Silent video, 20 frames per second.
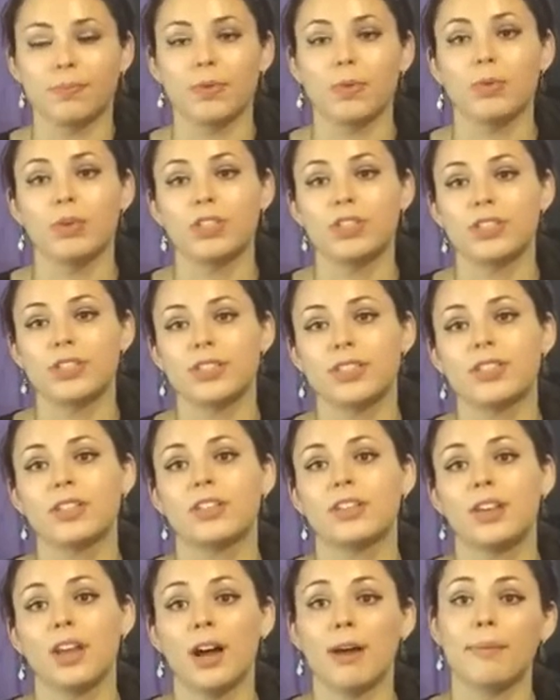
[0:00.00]
which is
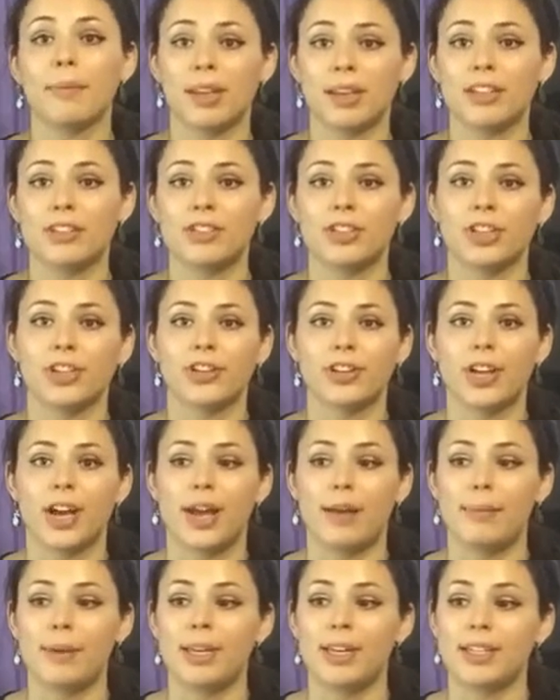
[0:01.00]
not managing your
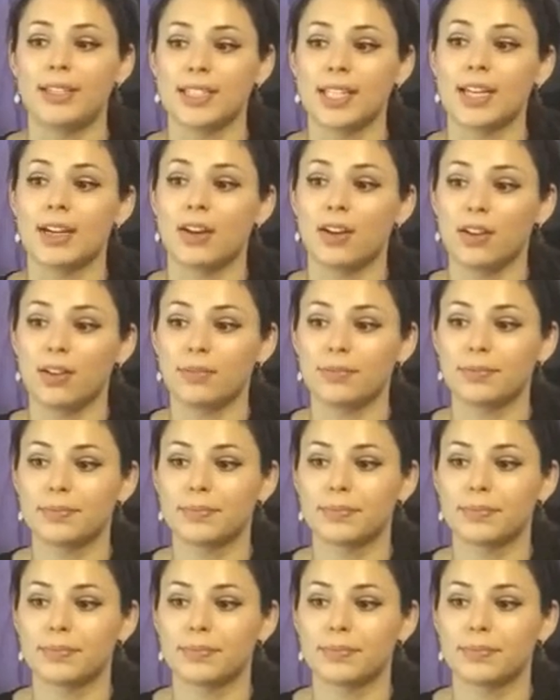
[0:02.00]
diabetes at all,